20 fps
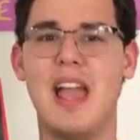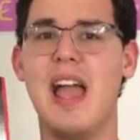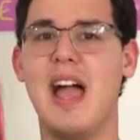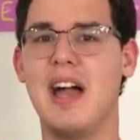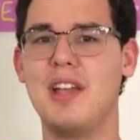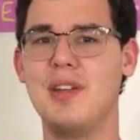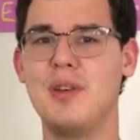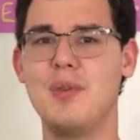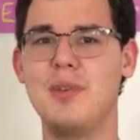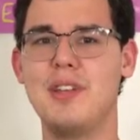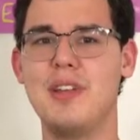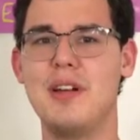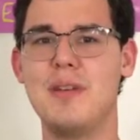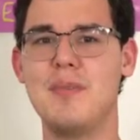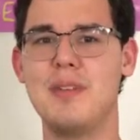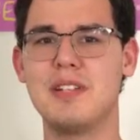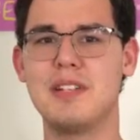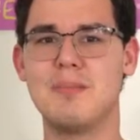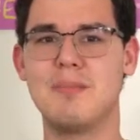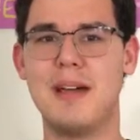I don't really know
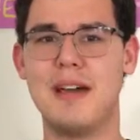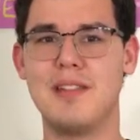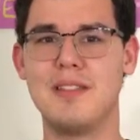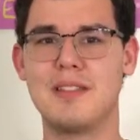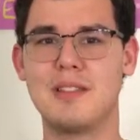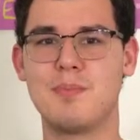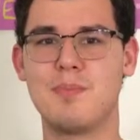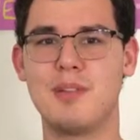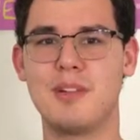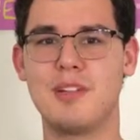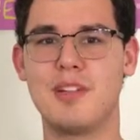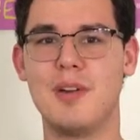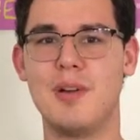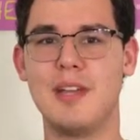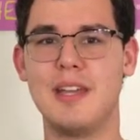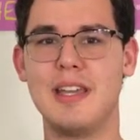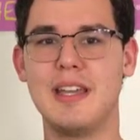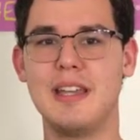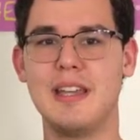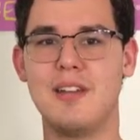much about this book
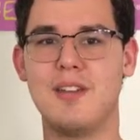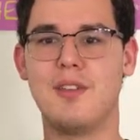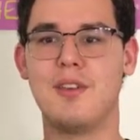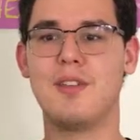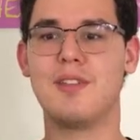going in. I know